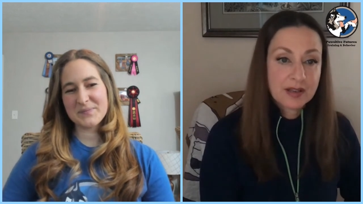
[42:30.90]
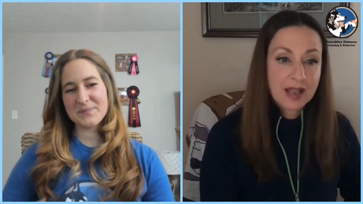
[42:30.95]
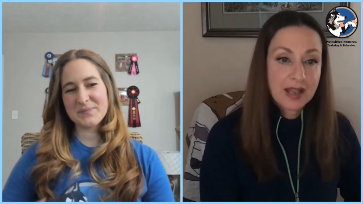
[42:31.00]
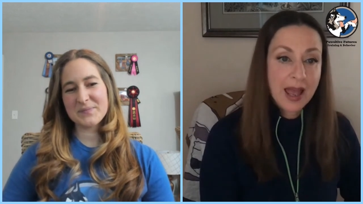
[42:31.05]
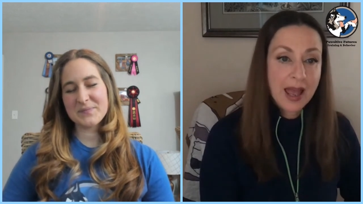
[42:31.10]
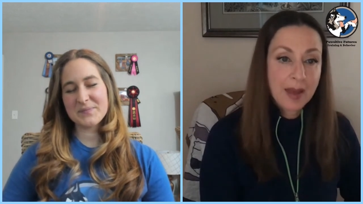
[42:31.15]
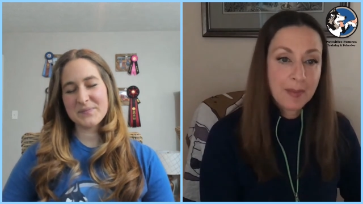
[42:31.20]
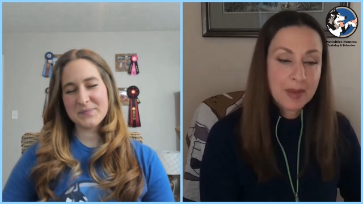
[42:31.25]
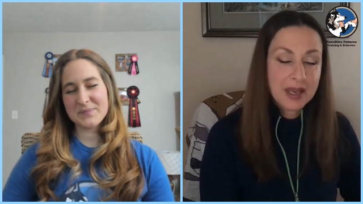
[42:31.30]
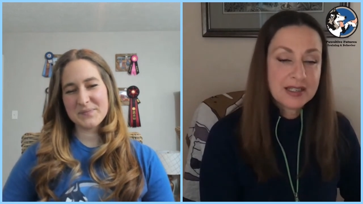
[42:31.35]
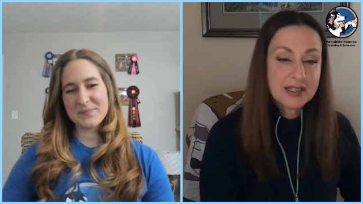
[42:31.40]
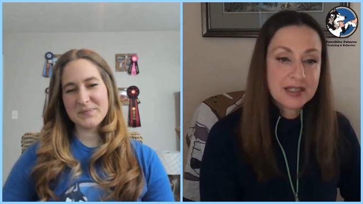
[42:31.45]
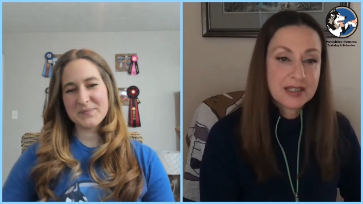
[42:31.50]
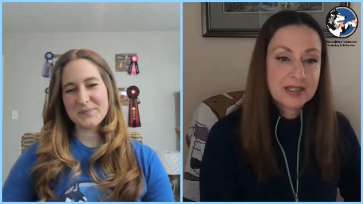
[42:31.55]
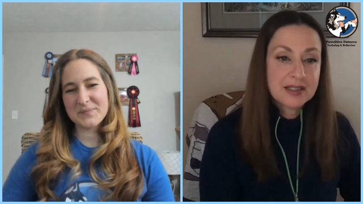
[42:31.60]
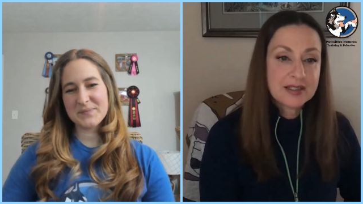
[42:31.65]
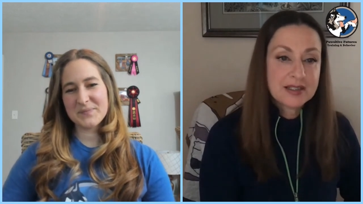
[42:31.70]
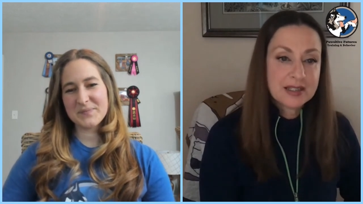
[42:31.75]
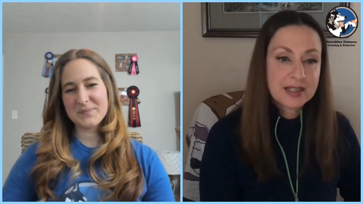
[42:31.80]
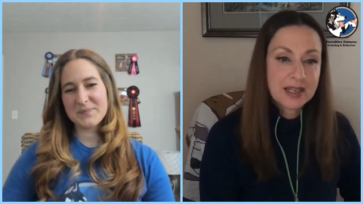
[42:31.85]

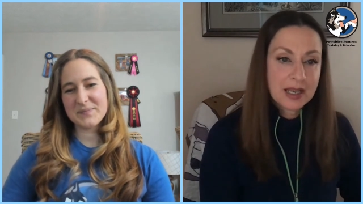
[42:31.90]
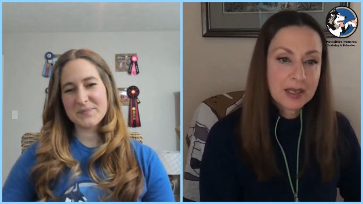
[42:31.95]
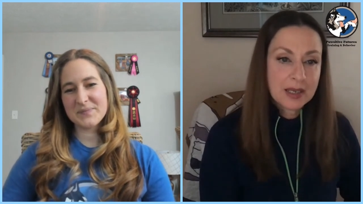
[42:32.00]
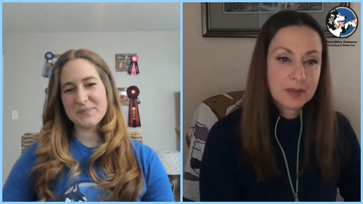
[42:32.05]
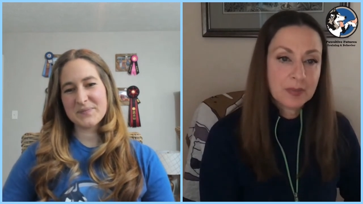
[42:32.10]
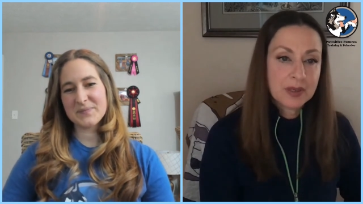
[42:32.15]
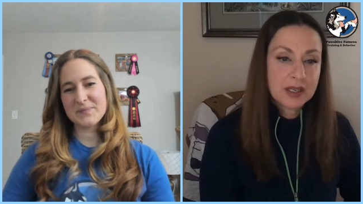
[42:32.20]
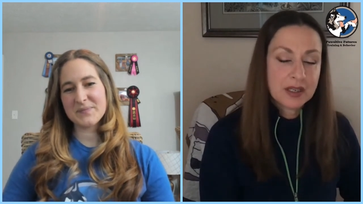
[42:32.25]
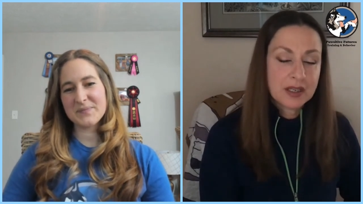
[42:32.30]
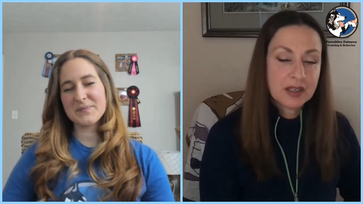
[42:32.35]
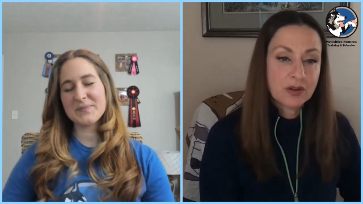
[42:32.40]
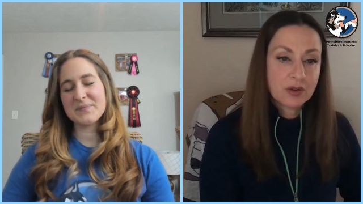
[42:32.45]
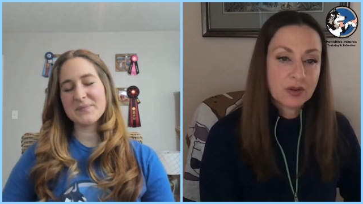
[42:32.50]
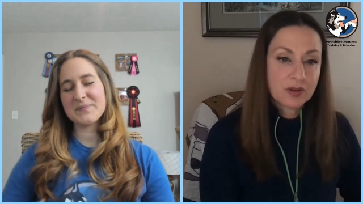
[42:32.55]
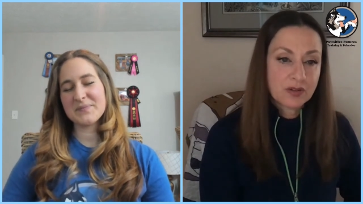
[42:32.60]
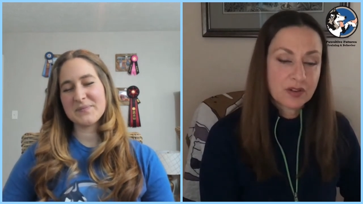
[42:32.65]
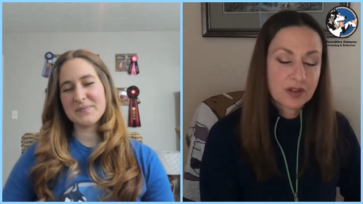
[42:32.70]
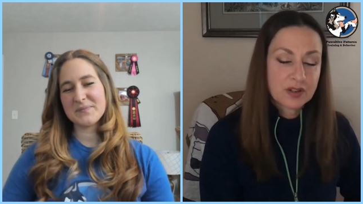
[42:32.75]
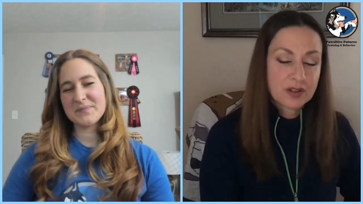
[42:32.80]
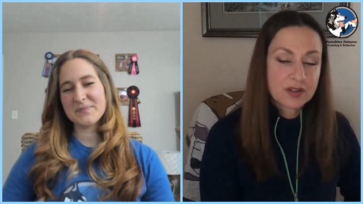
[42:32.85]
Speaker 1: MADCAP
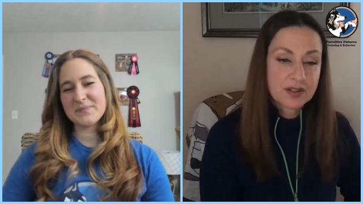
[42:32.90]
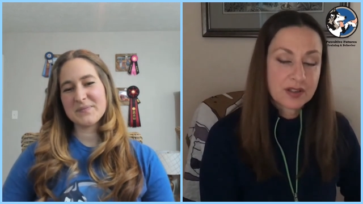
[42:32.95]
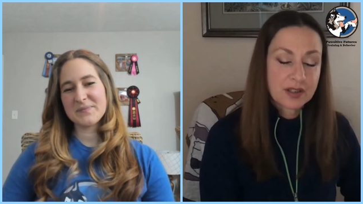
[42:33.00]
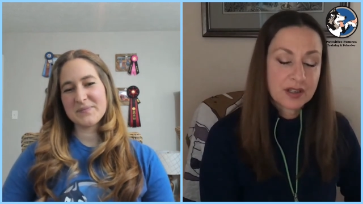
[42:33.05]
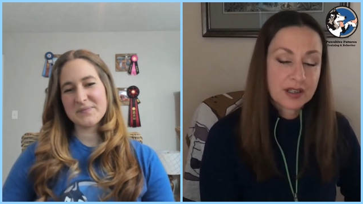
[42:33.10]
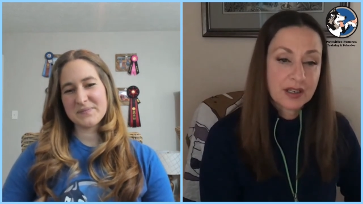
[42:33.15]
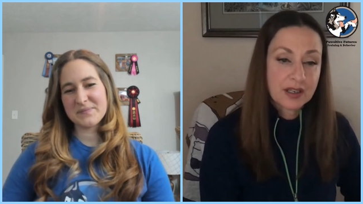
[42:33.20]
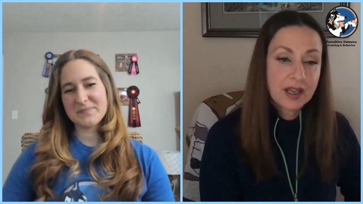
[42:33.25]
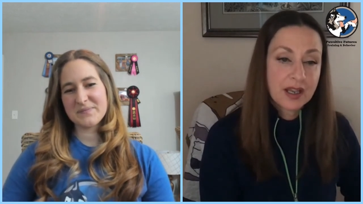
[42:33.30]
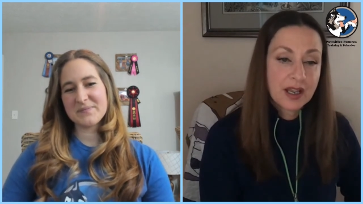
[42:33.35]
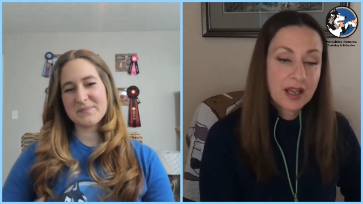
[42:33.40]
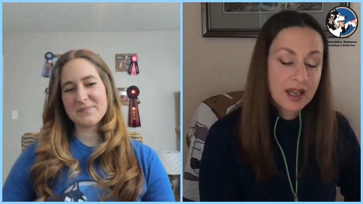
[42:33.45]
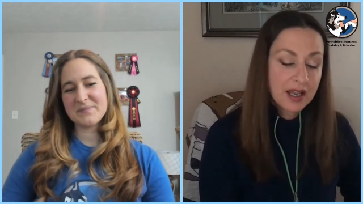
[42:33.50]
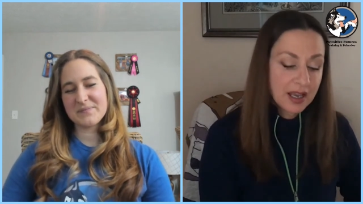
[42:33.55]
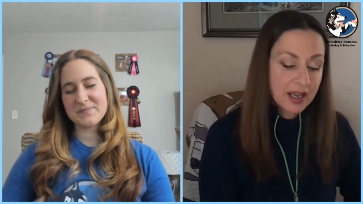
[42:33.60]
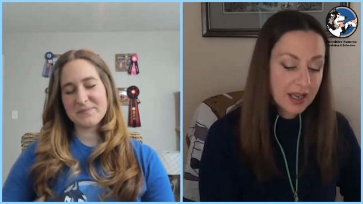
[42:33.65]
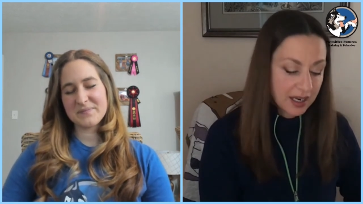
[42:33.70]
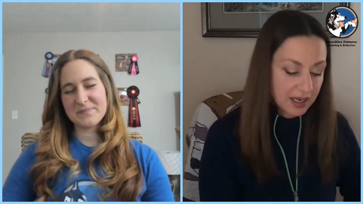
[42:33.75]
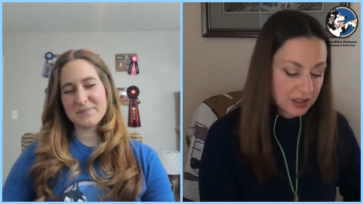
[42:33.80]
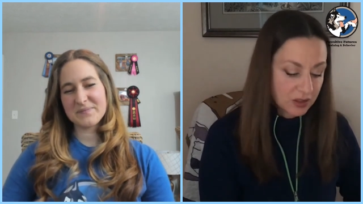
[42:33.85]
University
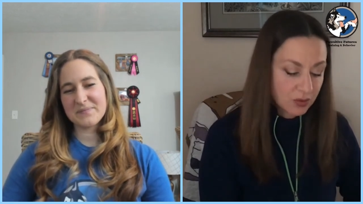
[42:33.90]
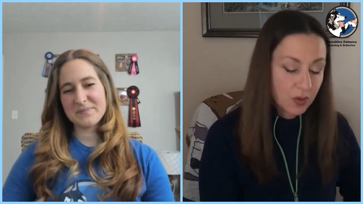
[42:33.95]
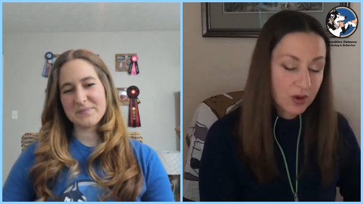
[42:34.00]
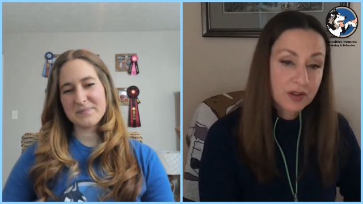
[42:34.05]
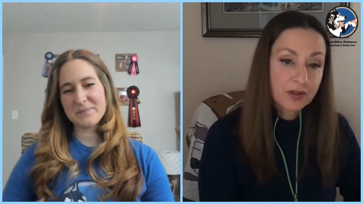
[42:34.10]
is where the